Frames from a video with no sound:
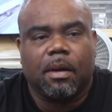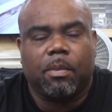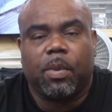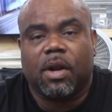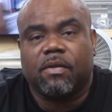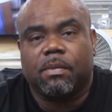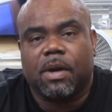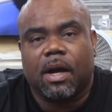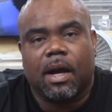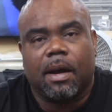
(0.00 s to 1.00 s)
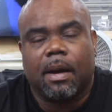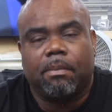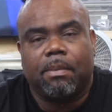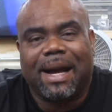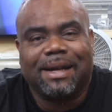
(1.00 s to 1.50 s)
a part of a, a,
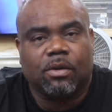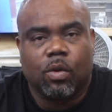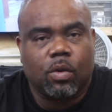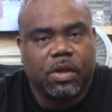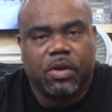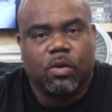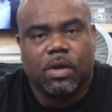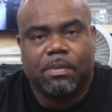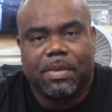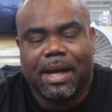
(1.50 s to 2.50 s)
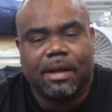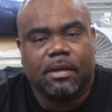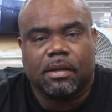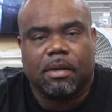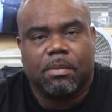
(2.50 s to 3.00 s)
a, band owner, you own a
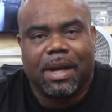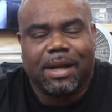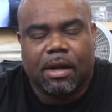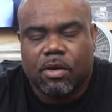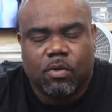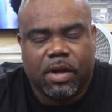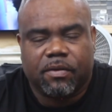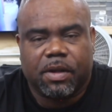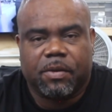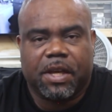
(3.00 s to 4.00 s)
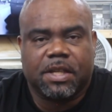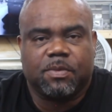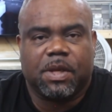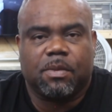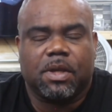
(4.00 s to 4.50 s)
band banner or whatever the case
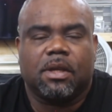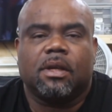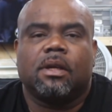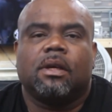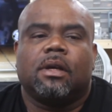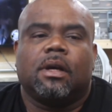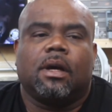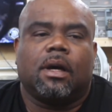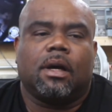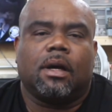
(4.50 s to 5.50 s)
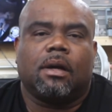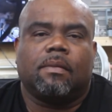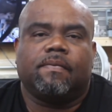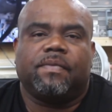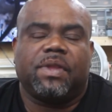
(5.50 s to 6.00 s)
may be,
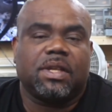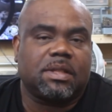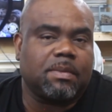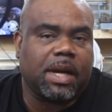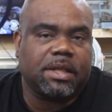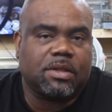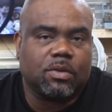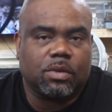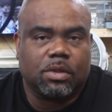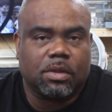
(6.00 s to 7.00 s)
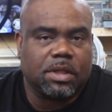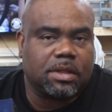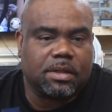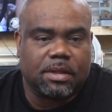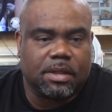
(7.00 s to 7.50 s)
um, this might suit you.
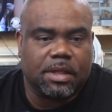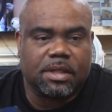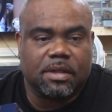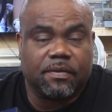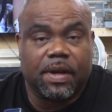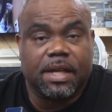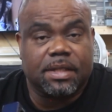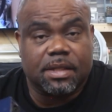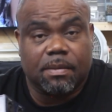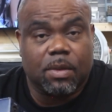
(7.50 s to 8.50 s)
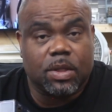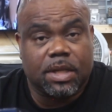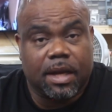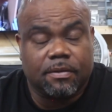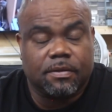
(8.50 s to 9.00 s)
This this device is a
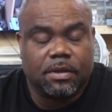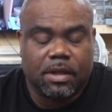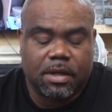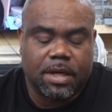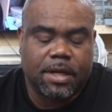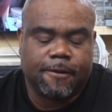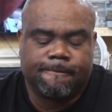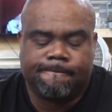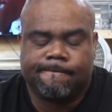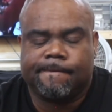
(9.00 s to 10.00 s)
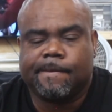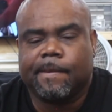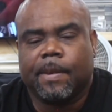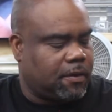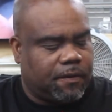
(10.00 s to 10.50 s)
must-have. All right.
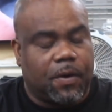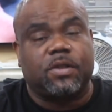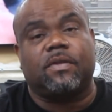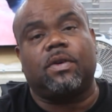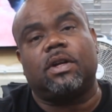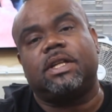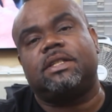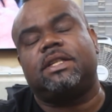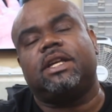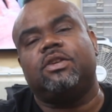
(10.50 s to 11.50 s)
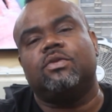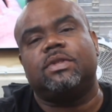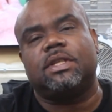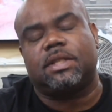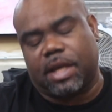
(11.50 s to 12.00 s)
First of all, this thing
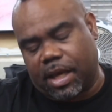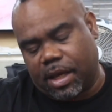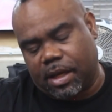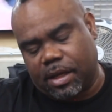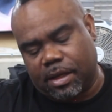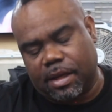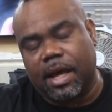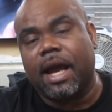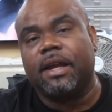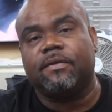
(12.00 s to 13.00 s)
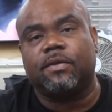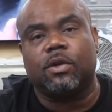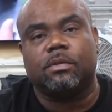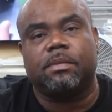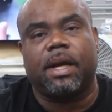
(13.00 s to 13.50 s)
uses a 9
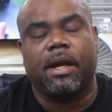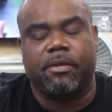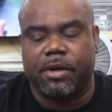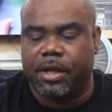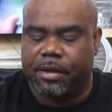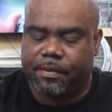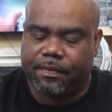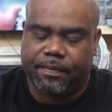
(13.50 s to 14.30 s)
volt battery.